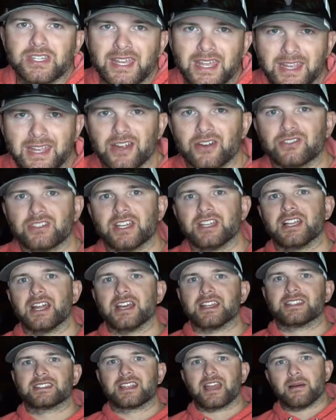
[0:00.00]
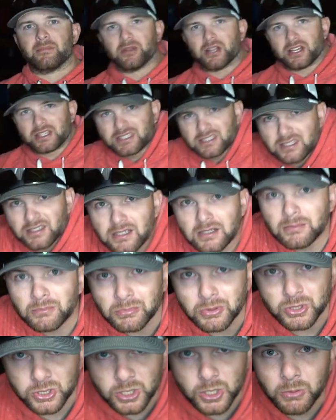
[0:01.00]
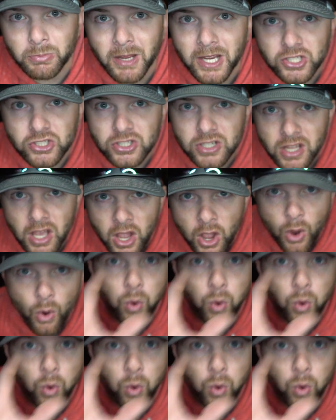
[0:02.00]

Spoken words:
Take care, tight lines. God bless. Pursue your passion.